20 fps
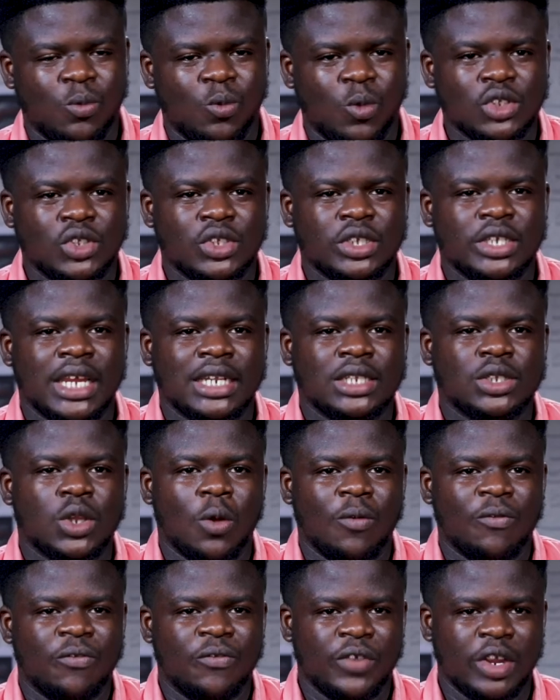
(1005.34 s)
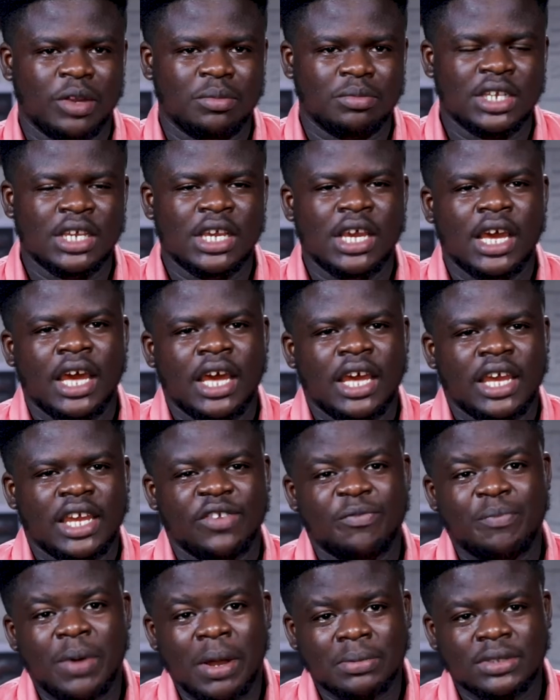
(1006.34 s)
once you get confirmed,
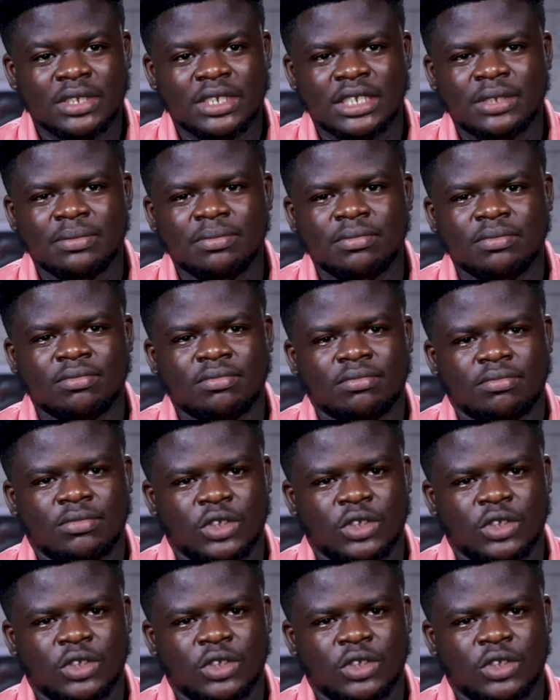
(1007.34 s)
if baptism,